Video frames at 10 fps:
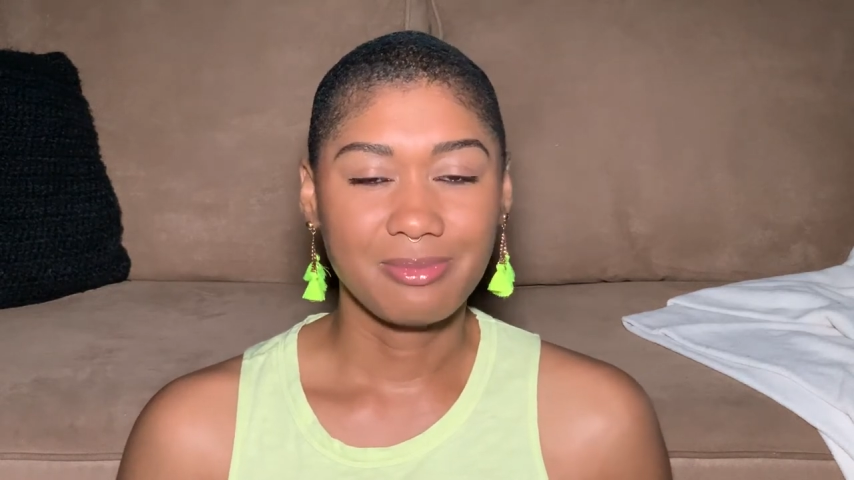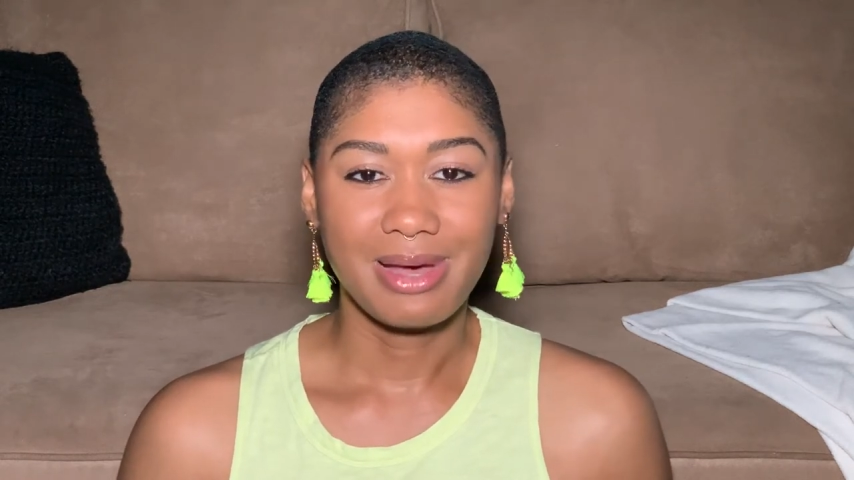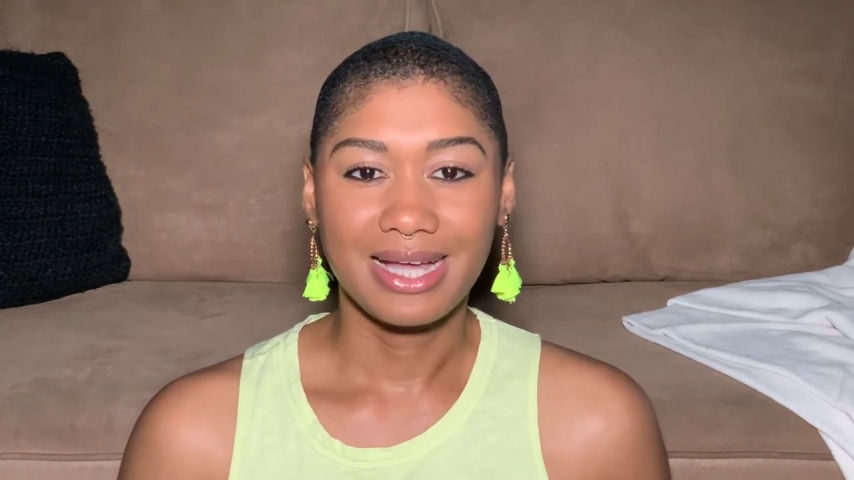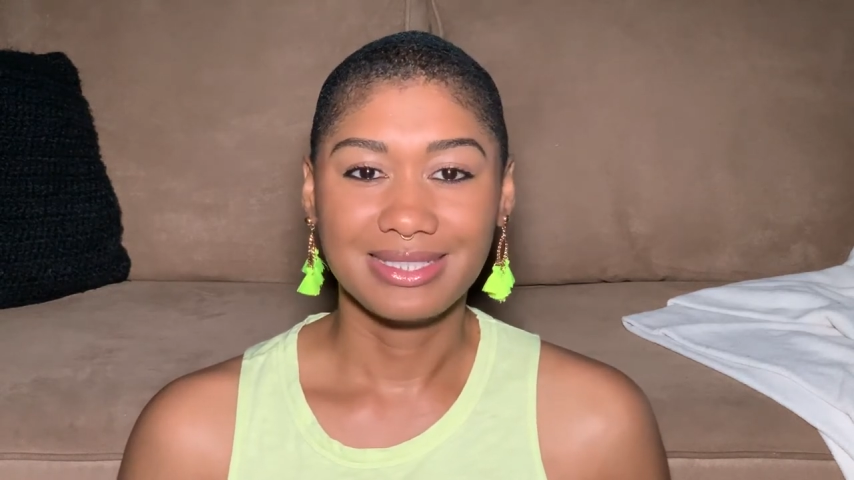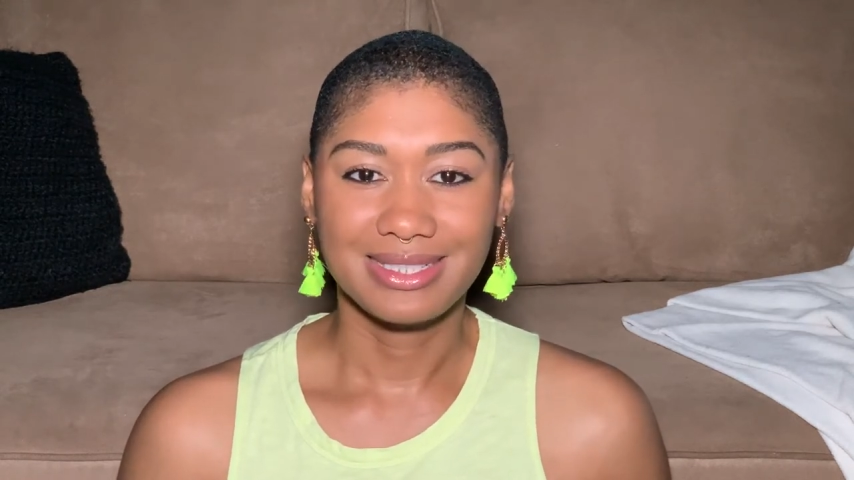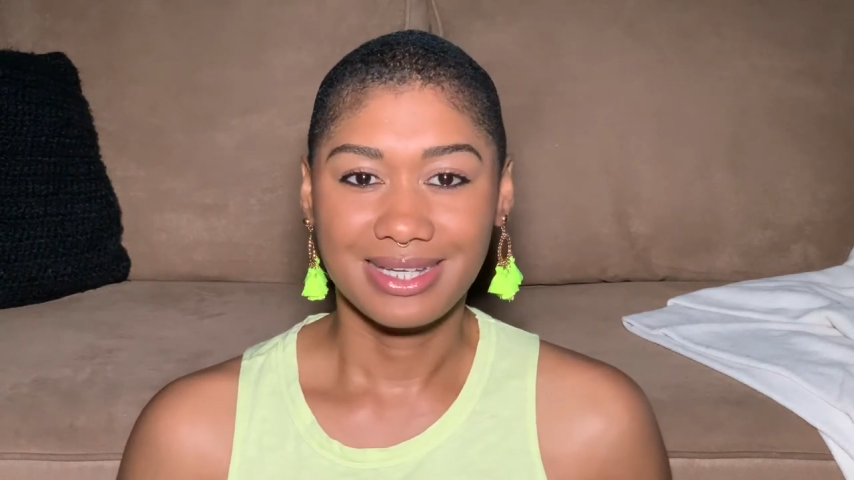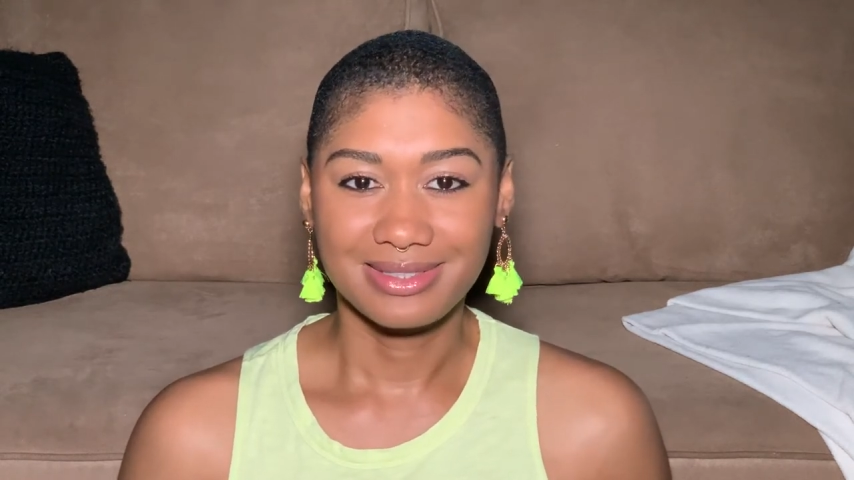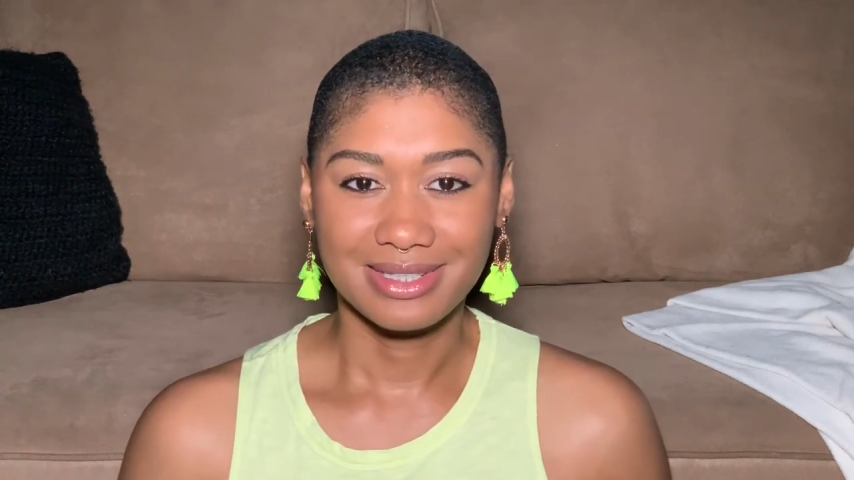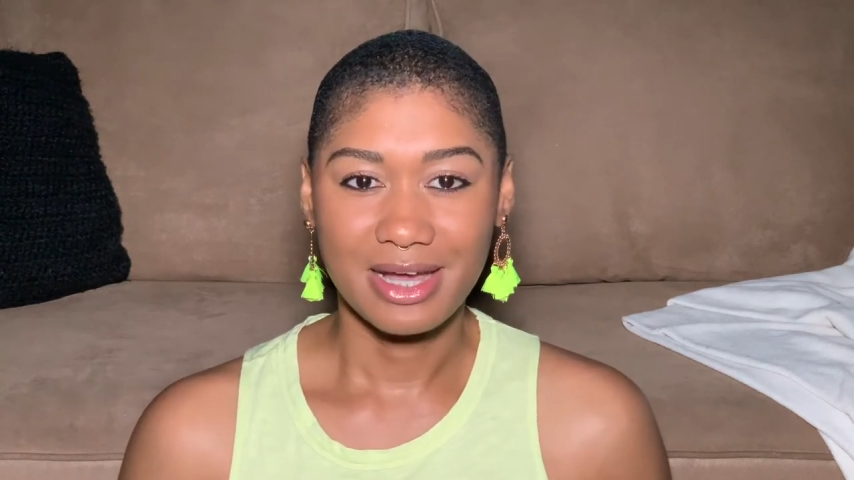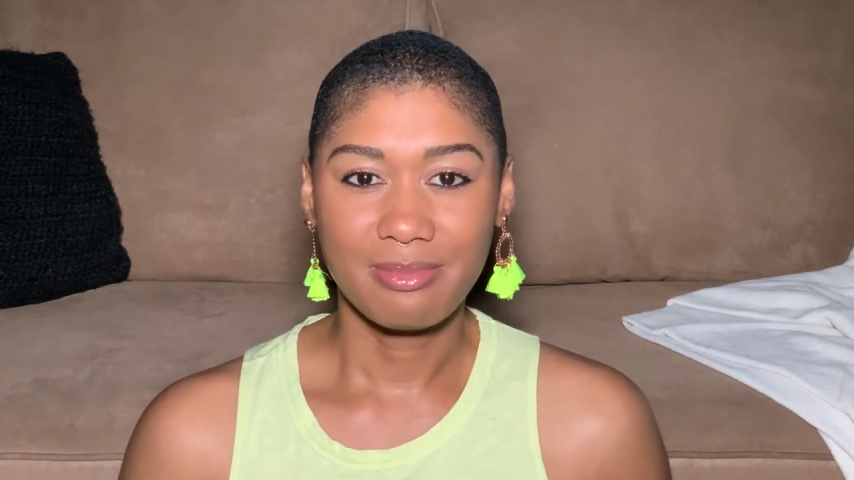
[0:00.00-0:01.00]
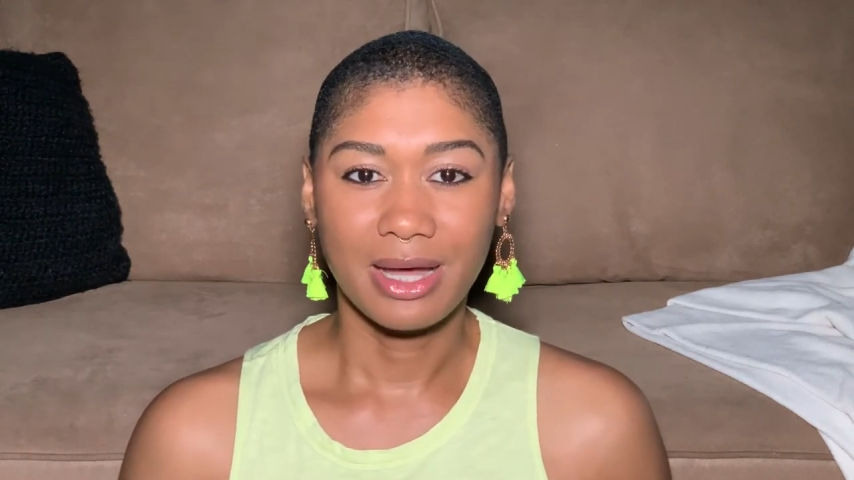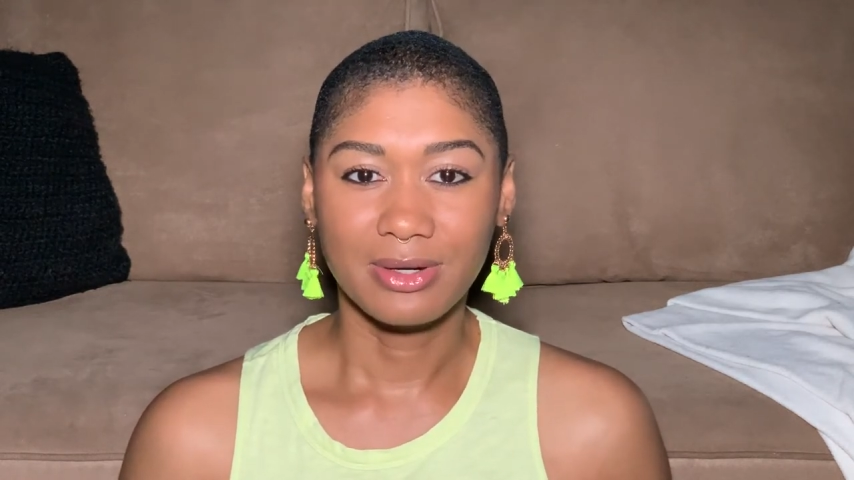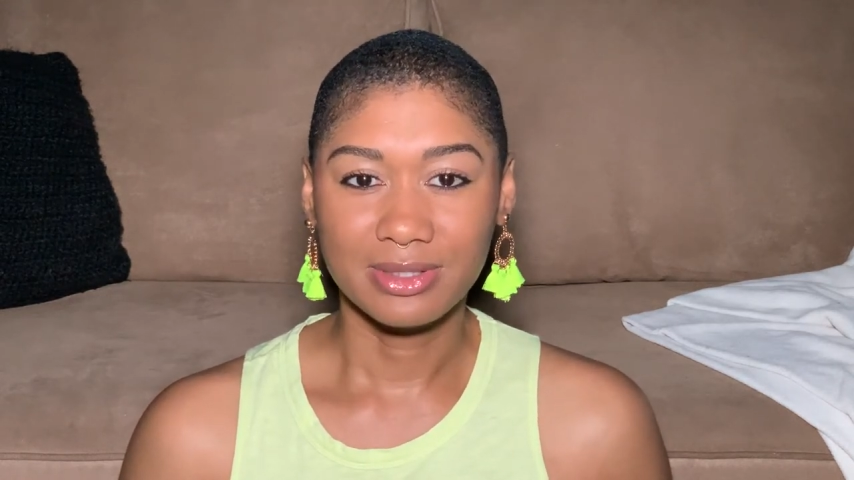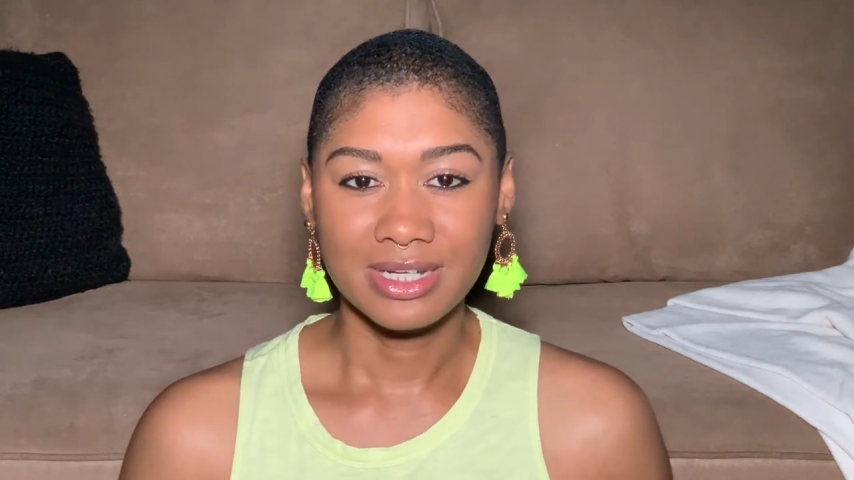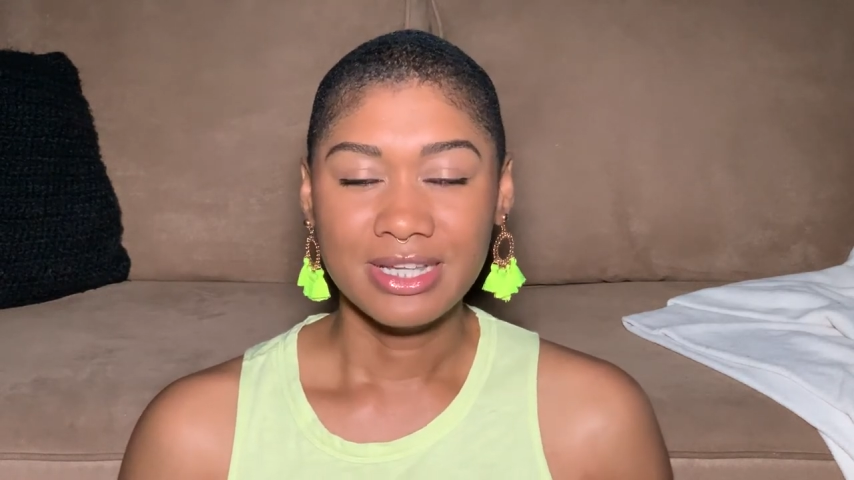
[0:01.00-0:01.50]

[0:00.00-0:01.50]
the pastels come out.